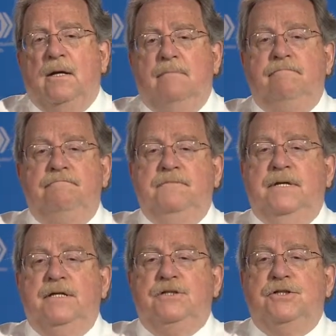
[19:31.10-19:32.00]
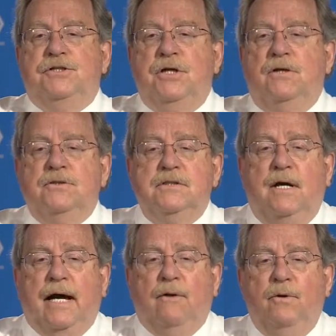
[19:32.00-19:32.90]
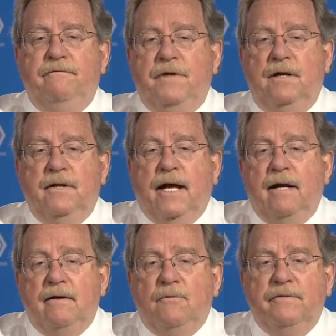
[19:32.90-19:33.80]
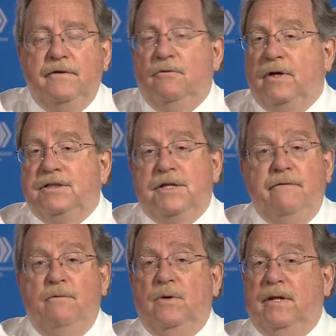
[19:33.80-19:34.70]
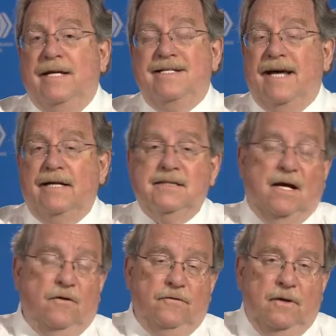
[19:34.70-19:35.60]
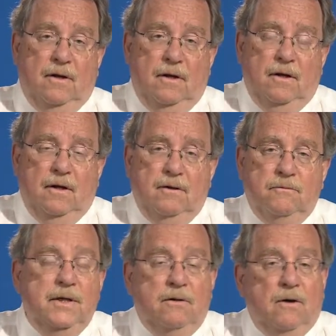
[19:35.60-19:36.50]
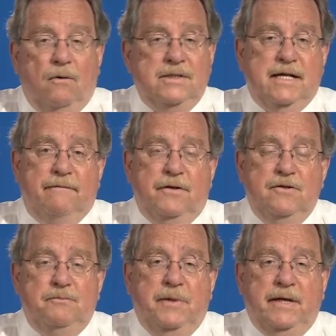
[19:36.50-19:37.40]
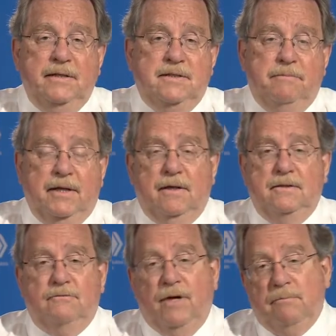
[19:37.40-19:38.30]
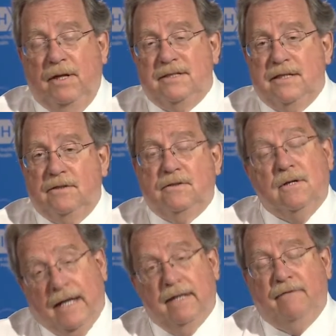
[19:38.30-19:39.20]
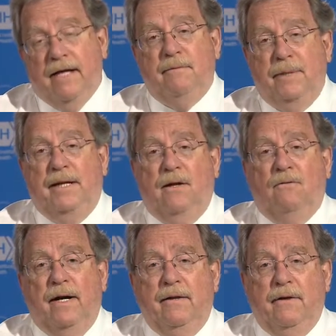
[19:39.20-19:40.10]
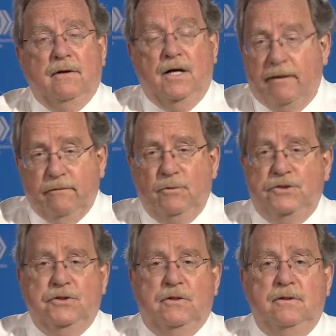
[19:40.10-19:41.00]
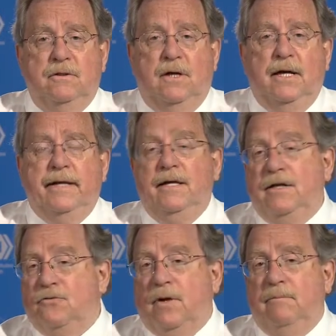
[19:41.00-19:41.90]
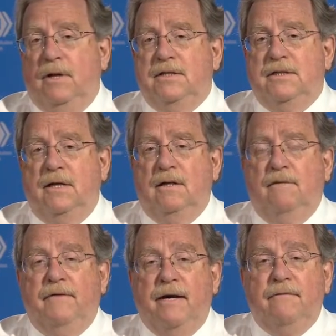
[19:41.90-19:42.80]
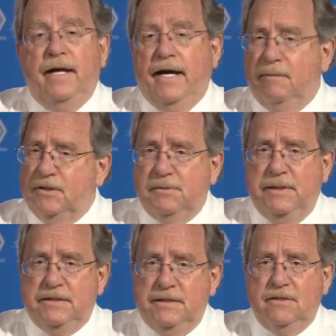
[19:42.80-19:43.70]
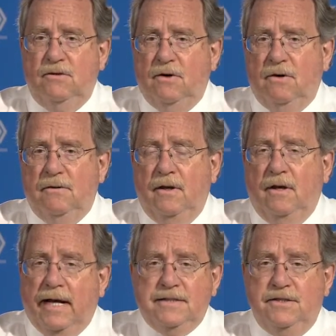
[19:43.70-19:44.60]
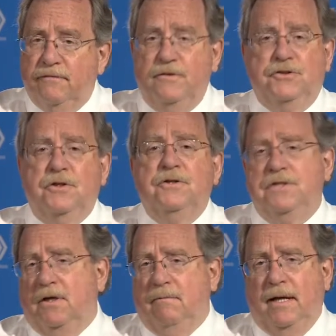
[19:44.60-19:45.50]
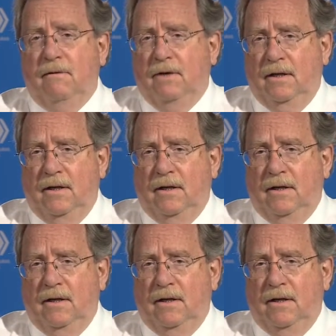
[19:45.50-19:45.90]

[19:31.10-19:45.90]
This just shows how we've done that. We've enriched even with intact cells. We don't always have to use beads because red blood cells are kind of like a bead already. They're covered with sugar, and each red blood cell of every animal species on Earth has different sugars on it, by the way.